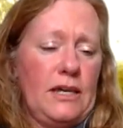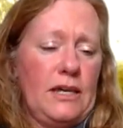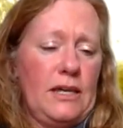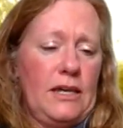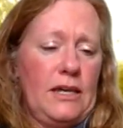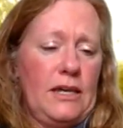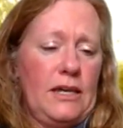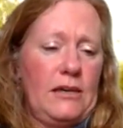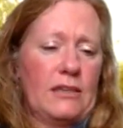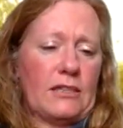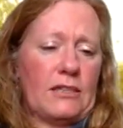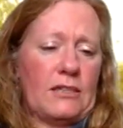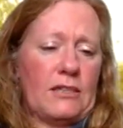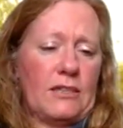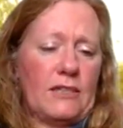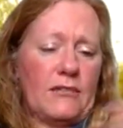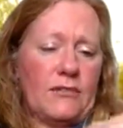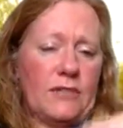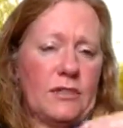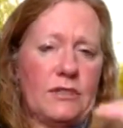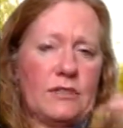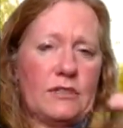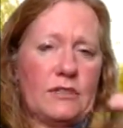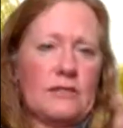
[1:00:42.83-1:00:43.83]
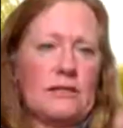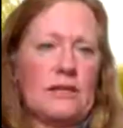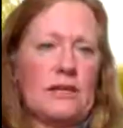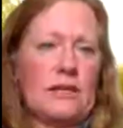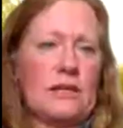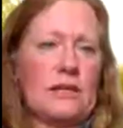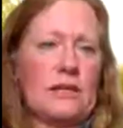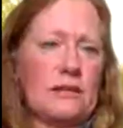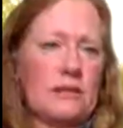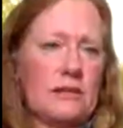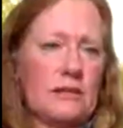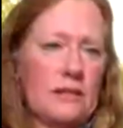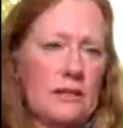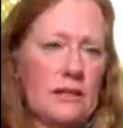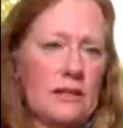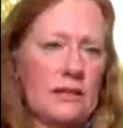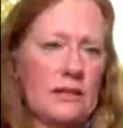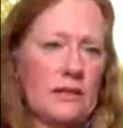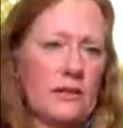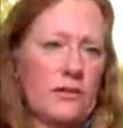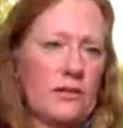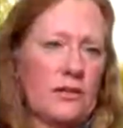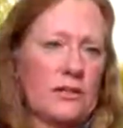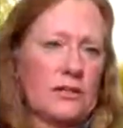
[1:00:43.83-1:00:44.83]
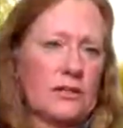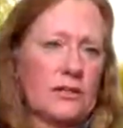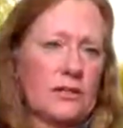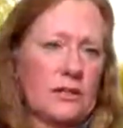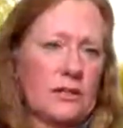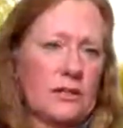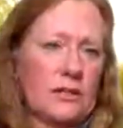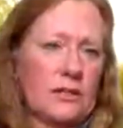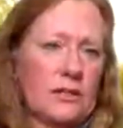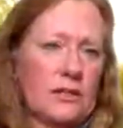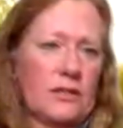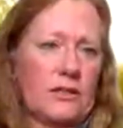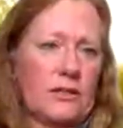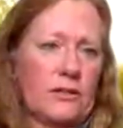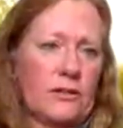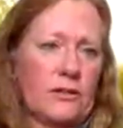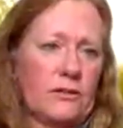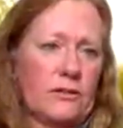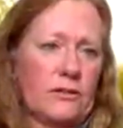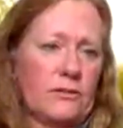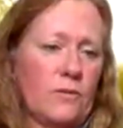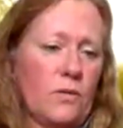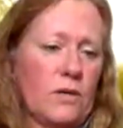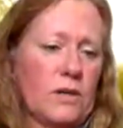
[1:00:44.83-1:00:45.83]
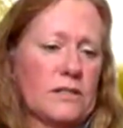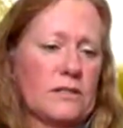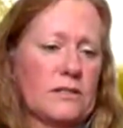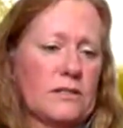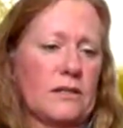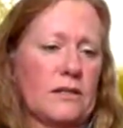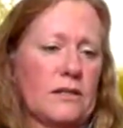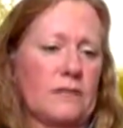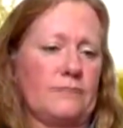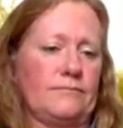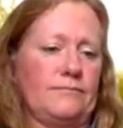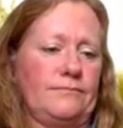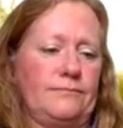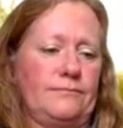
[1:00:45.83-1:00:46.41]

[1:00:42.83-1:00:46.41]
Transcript: If there's a difference, then there was a